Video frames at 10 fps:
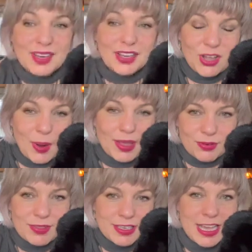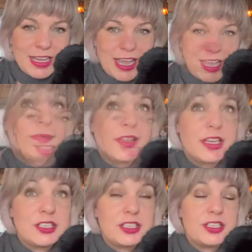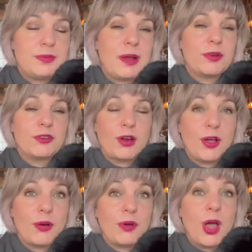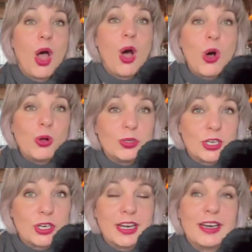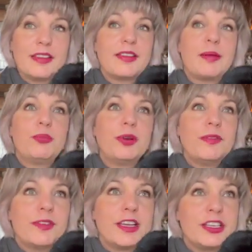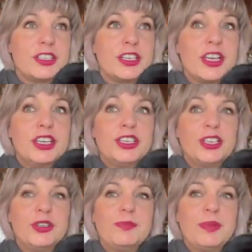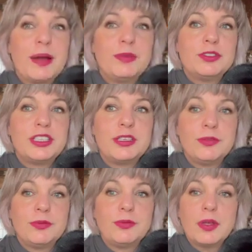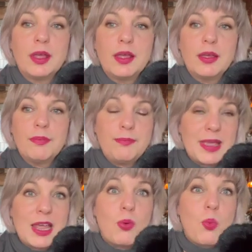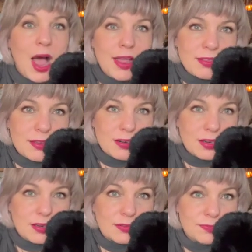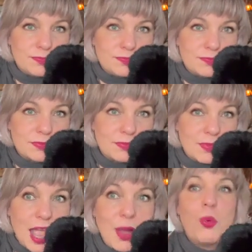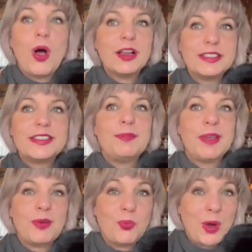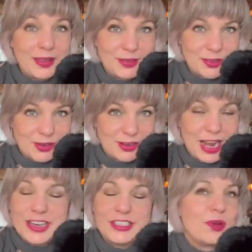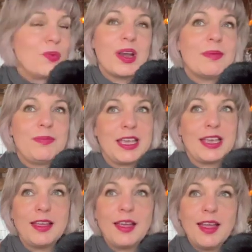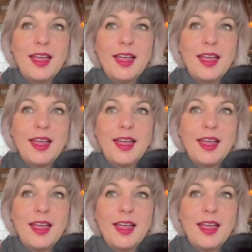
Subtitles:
going through the decades. Privilege to be able to grow older. It is a privilege to be able to be wiser. I want to be wiser. I don't want to be